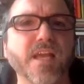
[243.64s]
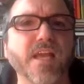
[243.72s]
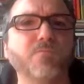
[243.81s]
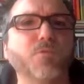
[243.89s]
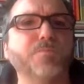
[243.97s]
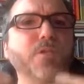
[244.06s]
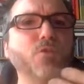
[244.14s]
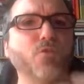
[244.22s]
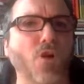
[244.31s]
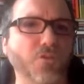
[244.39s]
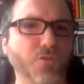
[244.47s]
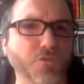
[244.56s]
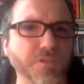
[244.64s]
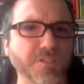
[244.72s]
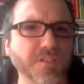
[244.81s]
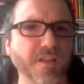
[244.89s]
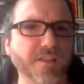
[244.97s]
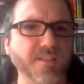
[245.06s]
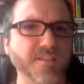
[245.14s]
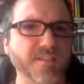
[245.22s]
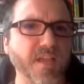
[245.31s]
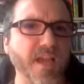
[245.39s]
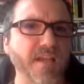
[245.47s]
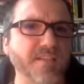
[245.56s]
it would be wrong to consider this
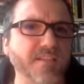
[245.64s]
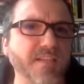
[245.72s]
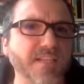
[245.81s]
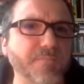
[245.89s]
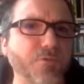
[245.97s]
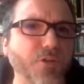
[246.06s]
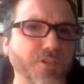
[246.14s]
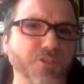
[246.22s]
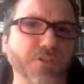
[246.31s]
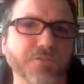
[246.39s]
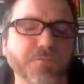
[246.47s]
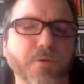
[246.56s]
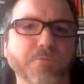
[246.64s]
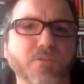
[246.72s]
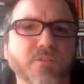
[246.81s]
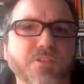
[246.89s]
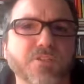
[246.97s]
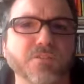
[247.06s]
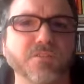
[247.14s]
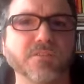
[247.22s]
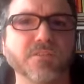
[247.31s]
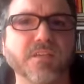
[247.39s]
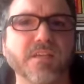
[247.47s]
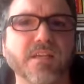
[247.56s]
as an expression of the population.
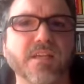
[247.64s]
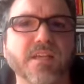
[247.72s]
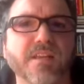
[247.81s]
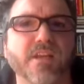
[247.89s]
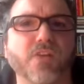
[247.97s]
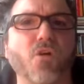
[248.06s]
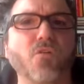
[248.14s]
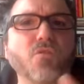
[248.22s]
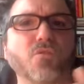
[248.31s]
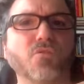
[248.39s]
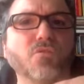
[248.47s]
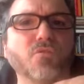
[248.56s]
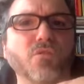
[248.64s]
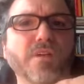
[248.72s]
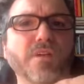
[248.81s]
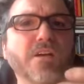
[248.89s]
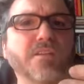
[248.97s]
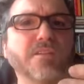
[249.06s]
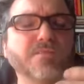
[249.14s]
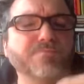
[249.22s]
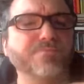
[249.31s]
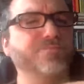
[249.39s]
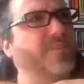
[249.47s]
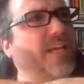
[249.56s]
They
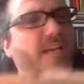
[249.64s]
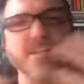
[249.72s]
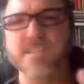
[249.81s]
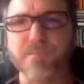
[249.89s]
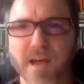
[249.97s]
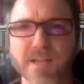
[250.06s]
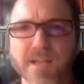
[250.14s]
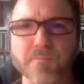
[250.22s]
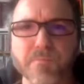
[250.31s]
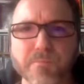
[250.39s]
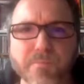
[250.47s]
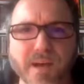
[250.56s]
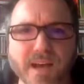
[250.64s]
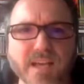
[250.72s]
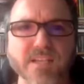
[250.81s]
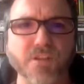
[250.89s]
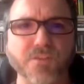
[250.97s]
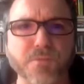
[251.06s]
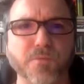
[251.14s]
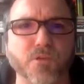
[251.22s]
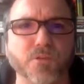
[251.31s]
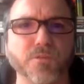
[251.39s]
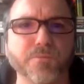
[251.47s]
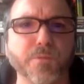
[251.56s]
are a small part of the
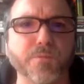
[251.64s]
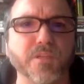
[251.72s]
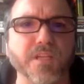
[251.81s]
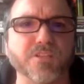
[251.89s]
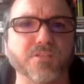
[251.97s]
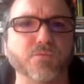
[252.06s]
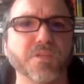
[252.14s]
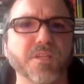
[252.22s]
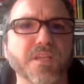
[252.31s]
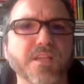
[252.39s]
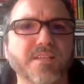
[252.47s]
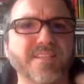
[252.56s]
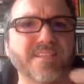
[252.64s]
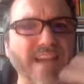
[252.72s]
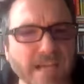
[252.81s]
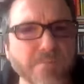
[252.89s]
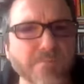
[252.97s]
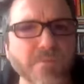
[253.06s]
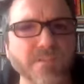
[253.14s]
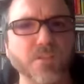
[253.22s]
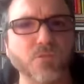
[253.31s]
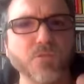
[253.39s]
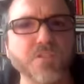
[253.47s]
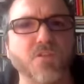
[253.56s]
population with the time and
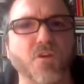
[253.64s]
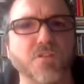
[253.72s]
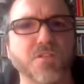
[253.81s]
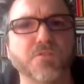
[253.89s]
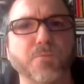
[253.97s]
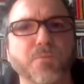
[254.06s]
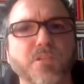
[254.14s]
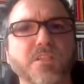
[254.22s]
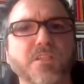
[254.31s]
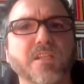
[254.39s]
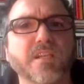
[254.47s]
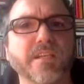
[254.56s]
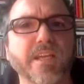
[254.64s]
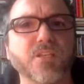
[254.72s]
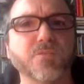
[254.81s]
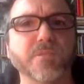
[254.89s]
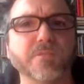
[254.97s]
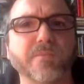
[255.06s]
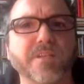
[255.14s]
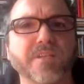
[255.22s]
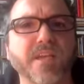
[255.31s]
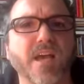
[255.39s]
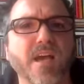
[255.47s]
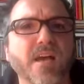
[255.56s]
the resources for political engagement, but
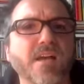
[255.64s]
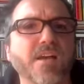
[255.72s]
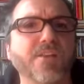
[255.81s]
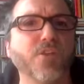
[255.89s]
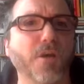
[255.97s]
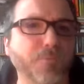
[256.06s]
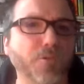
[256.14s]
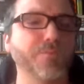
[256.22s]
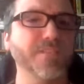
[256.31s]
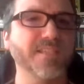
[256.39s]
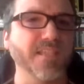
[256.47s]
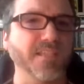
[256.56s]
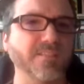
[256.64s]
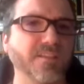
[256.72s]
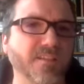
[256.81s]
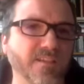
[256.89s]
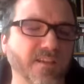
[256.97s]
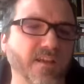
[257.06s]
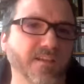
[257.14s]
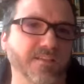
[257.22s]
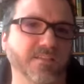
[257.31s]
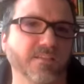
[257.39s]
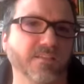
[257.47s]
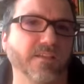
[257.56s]
they are not representing the
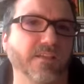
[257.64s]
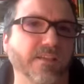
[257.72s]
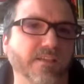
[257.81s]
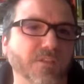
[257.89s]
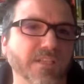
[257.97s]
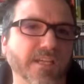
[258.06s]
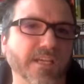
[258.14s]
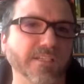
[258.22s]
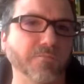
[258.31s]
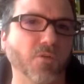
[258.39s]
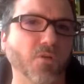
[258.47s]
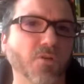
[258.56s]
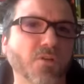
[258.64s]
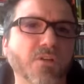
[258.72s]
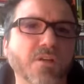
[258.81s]
class really anymore.